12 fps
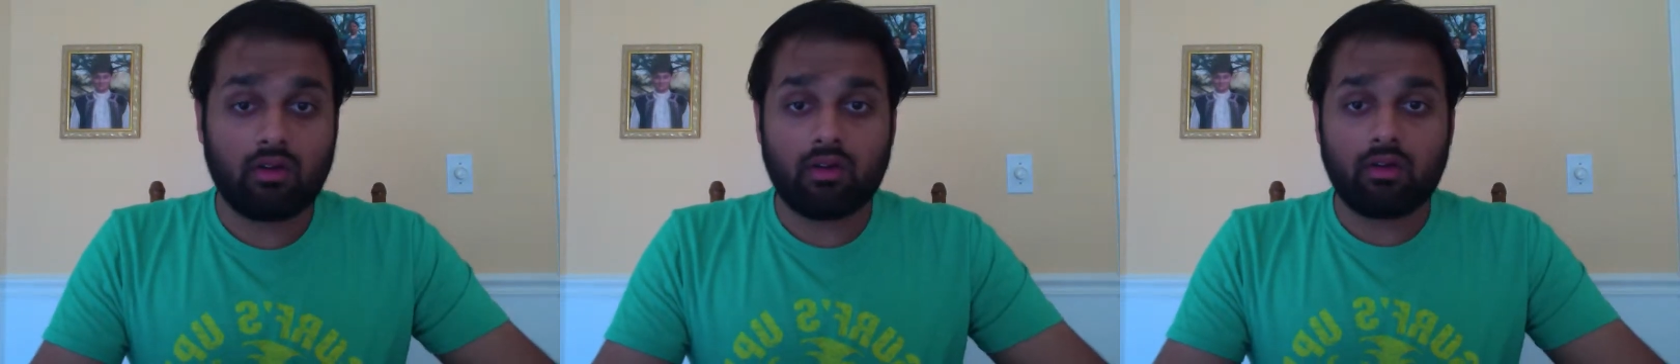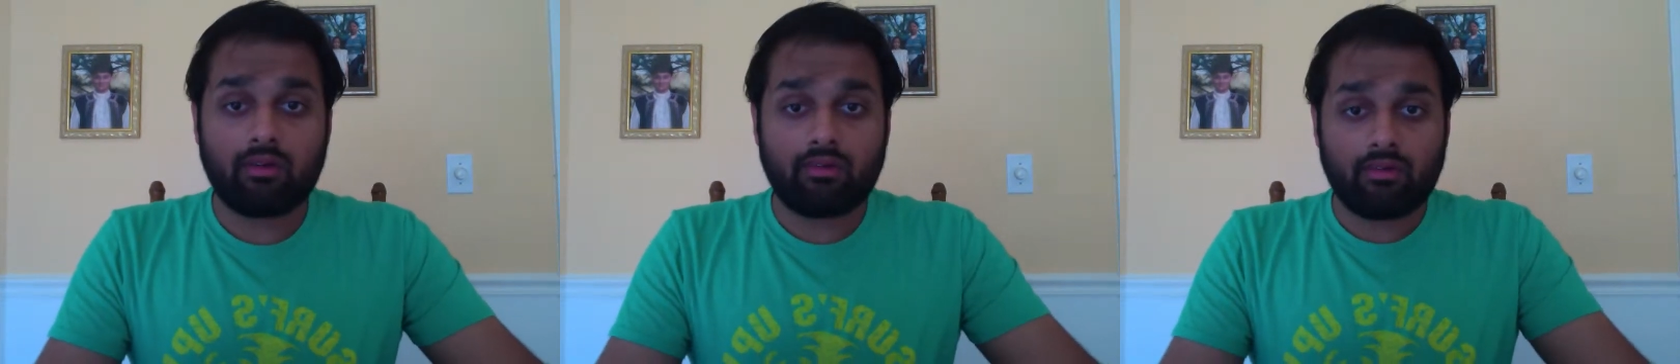
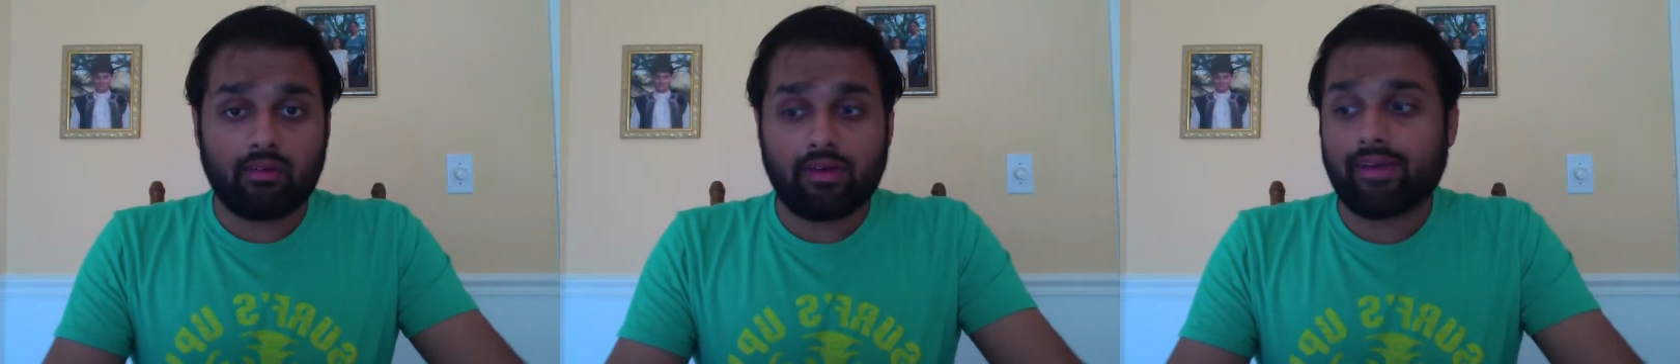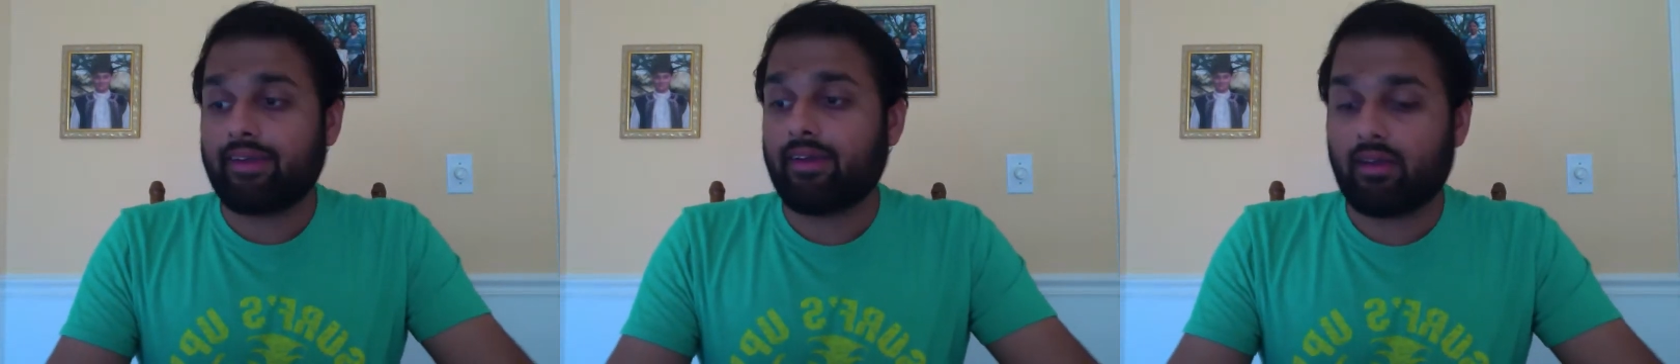
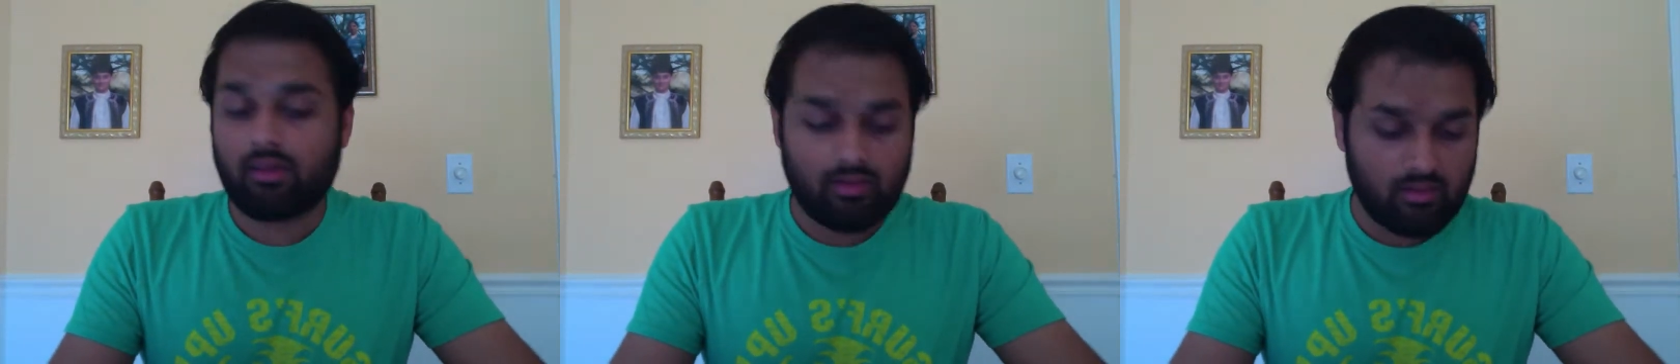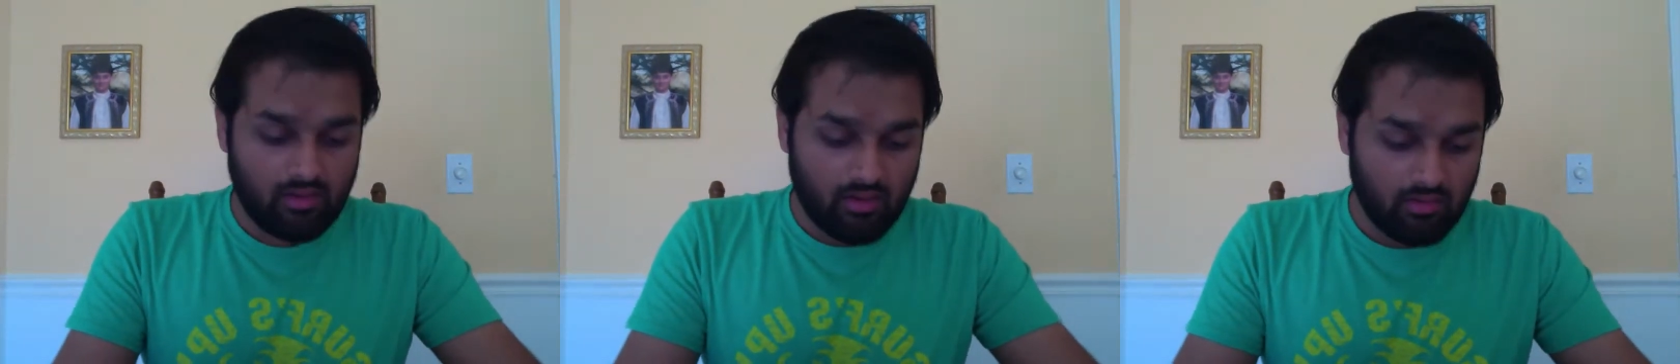Alright guys,
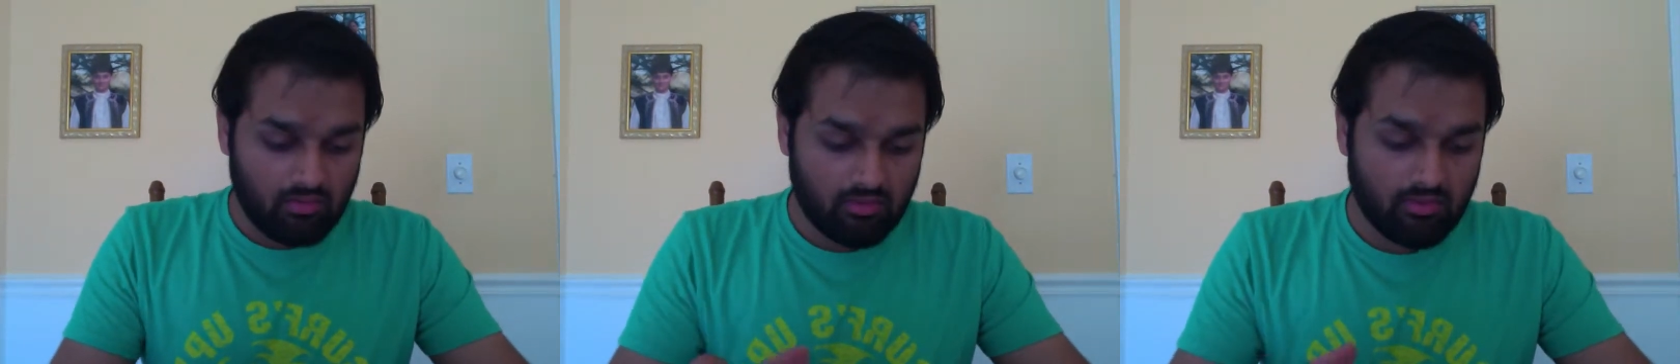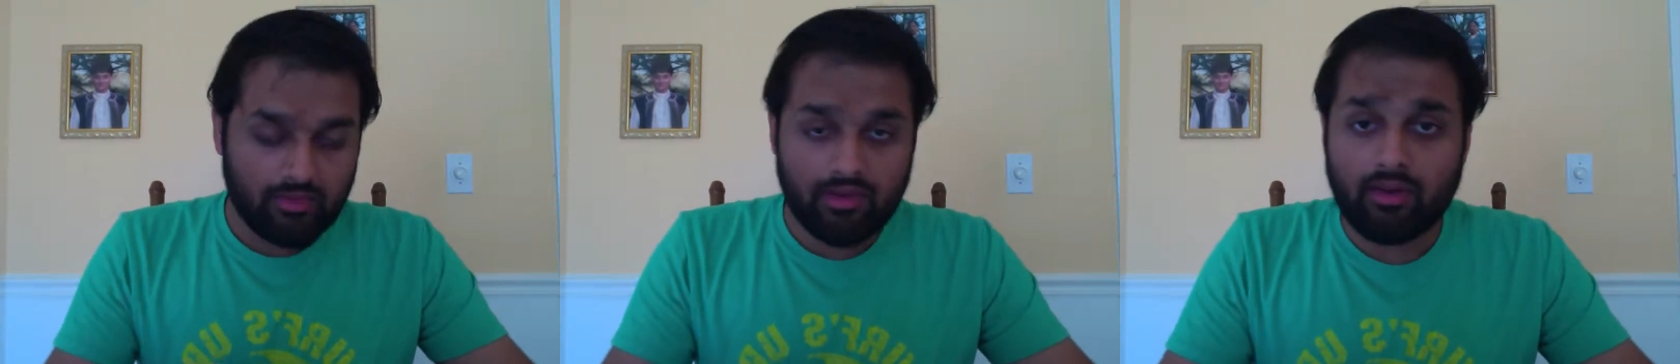today we're
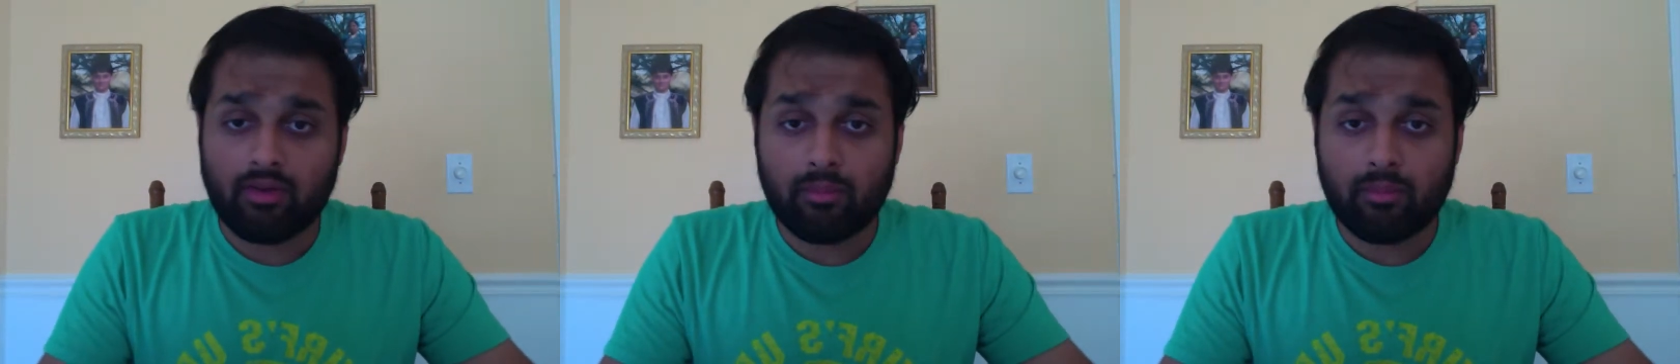going to be talking